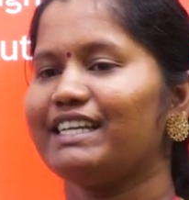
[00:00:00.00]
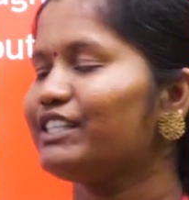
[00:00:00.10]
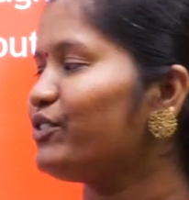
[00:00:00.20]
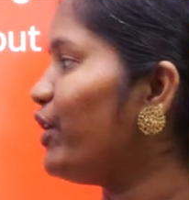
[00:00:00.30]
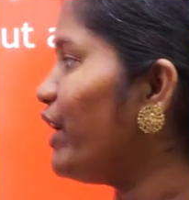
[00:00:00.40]

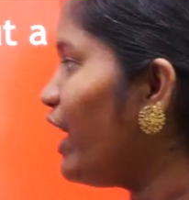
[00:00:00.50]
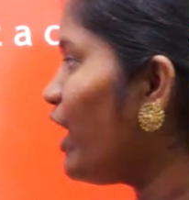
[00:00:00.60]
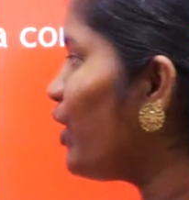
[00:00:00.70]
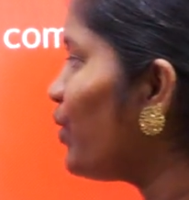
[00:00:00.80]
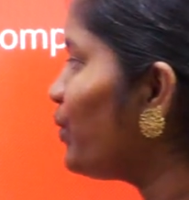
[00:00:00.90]
So
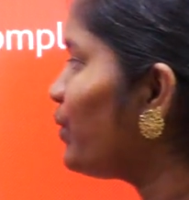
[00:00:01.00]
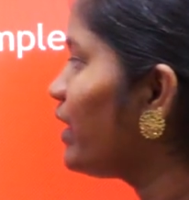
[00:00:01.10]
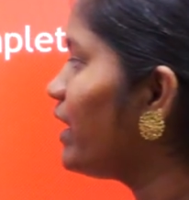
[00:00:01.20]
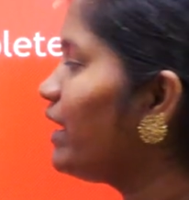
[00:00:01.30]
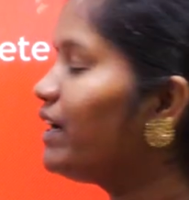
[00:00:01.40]
now,
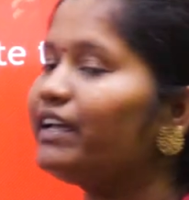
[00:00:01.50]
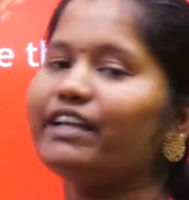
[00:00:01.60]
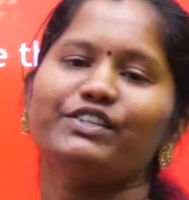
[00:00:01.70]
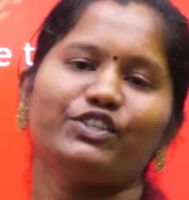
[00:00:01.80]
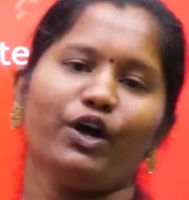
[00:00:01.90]

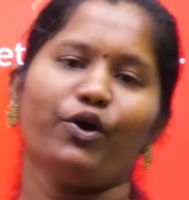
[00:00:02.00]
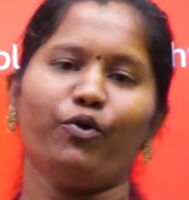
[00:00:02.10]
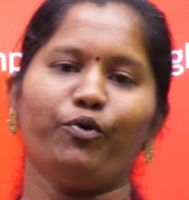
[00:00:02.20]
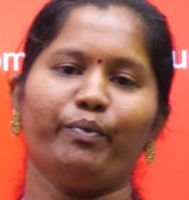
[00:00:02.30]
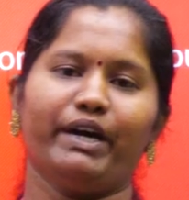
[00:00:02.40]
here is your
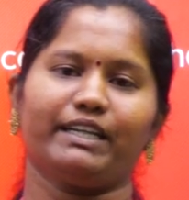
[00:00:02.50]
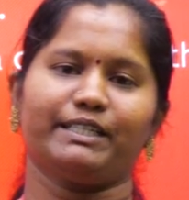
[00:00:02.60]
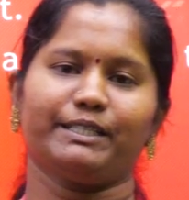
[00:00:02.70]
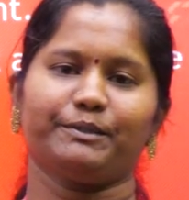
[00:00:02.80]
homework.